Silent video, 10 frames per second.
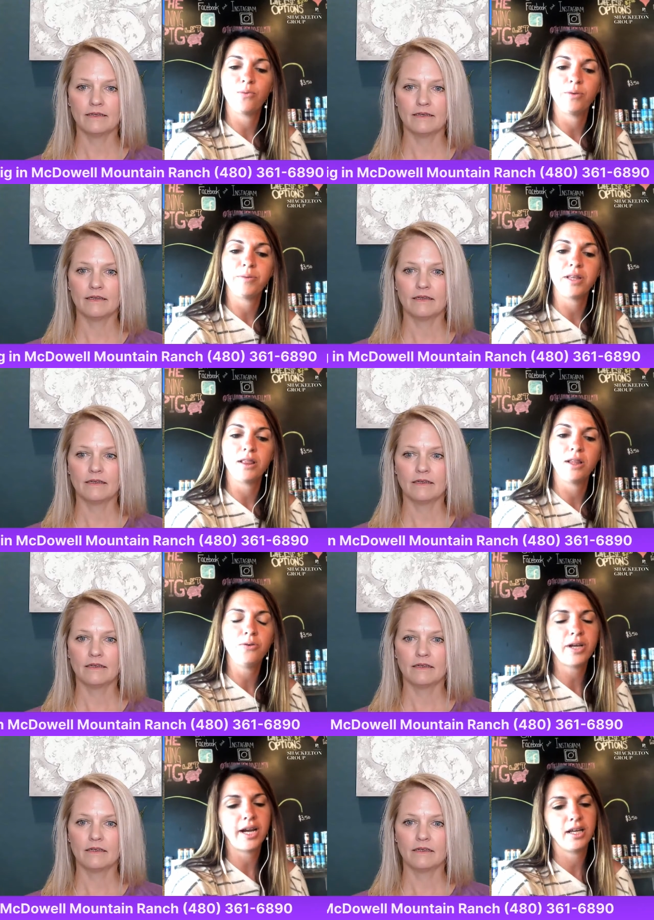Speaker 1: will be
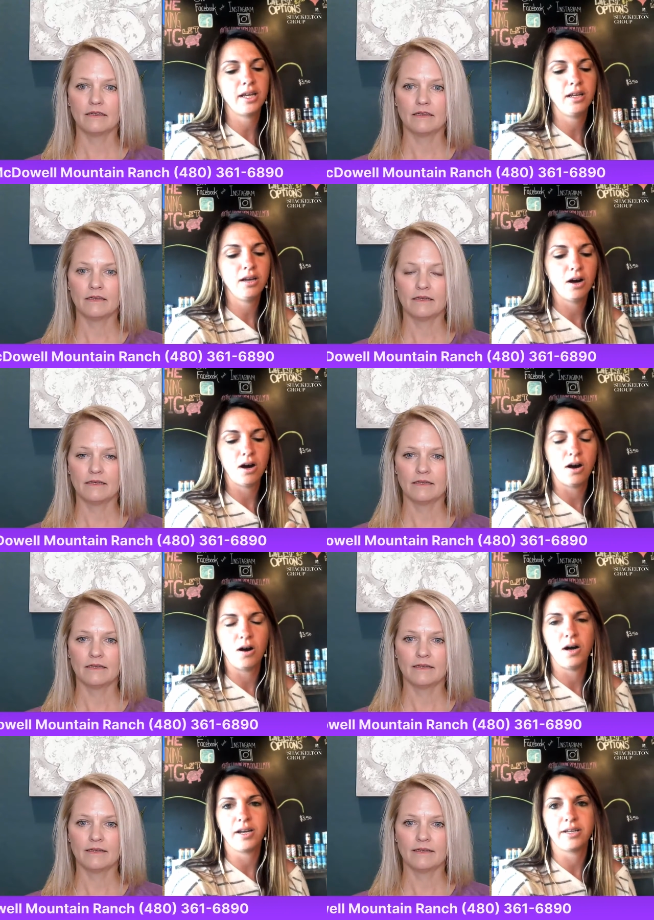located
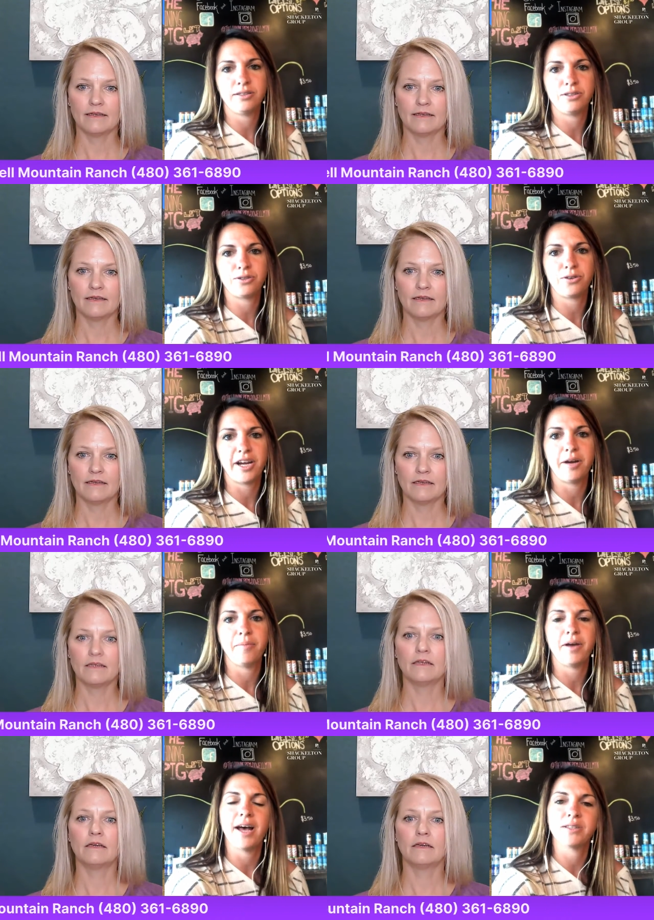on
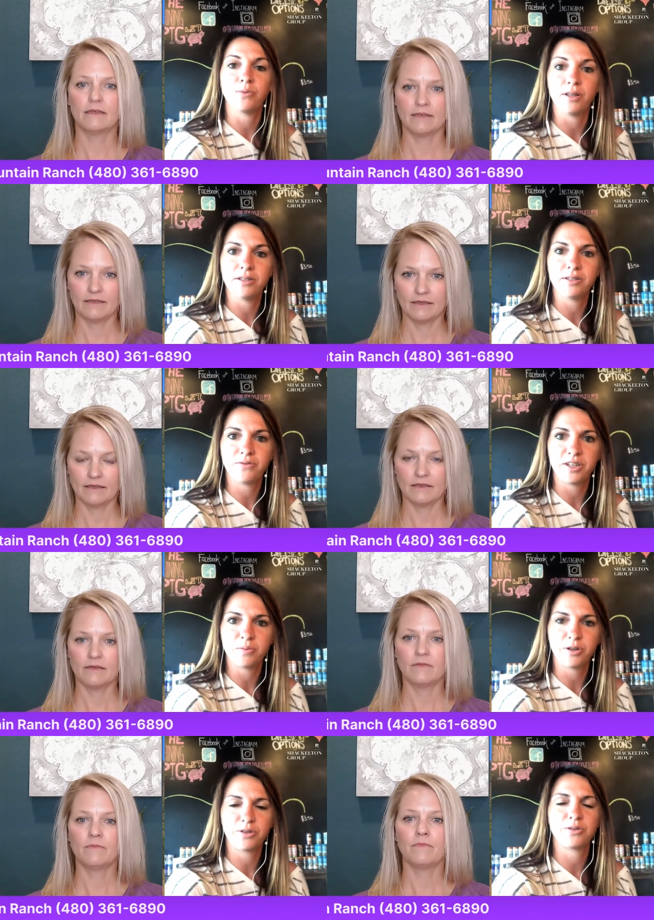Instagram as well as
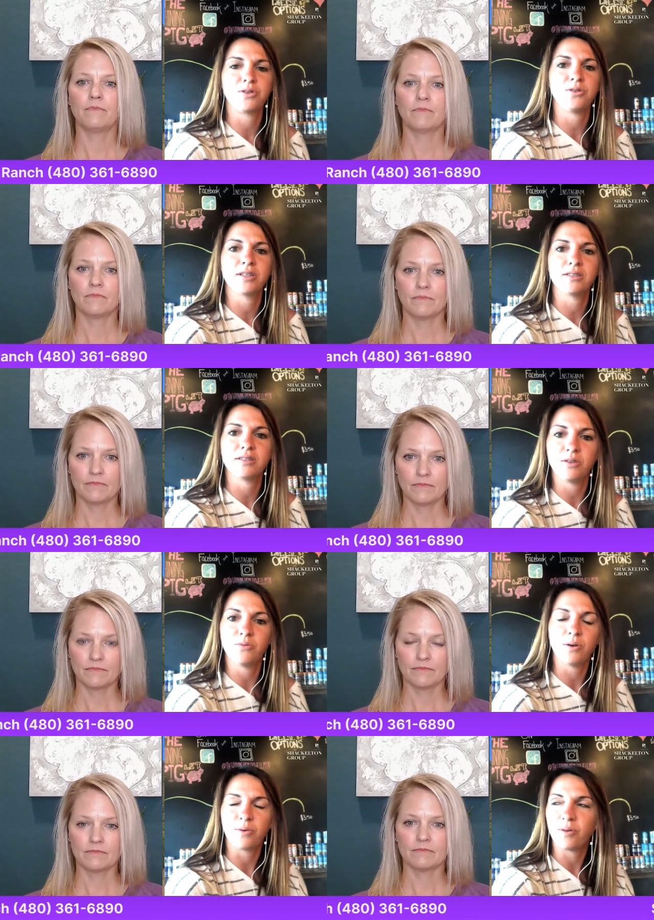Facebook, so you can
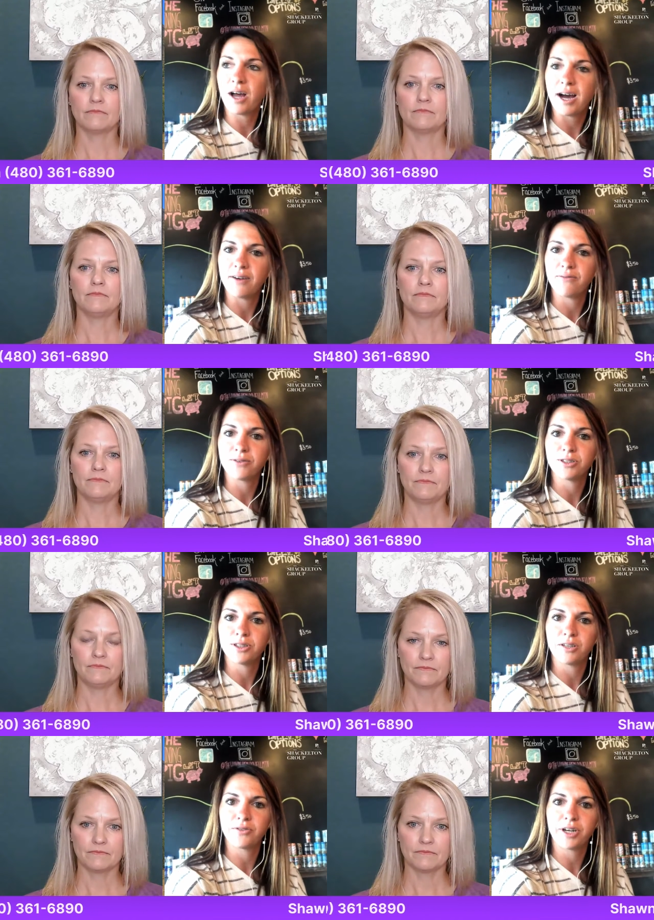see what we will have for
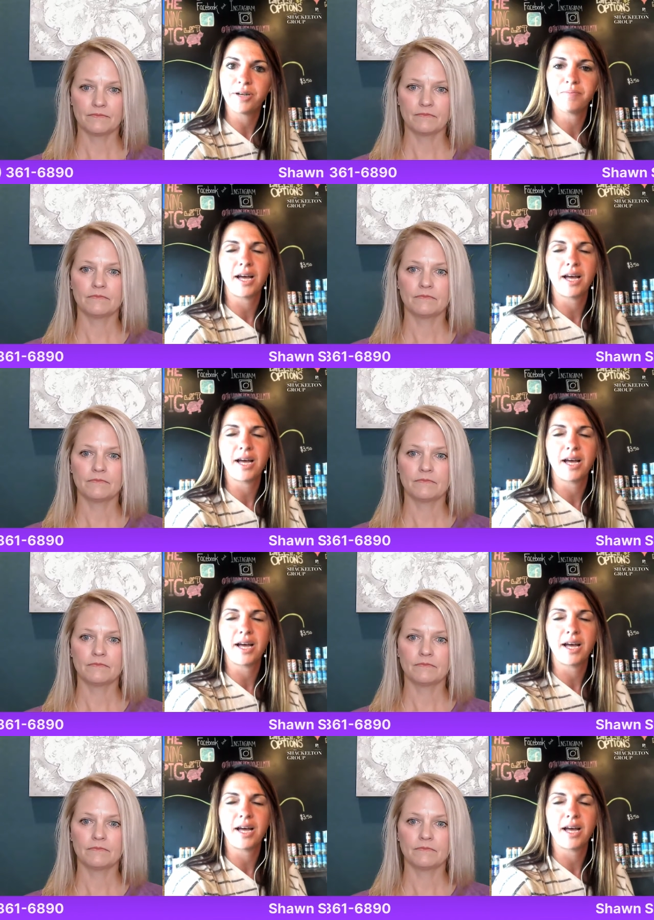delivery.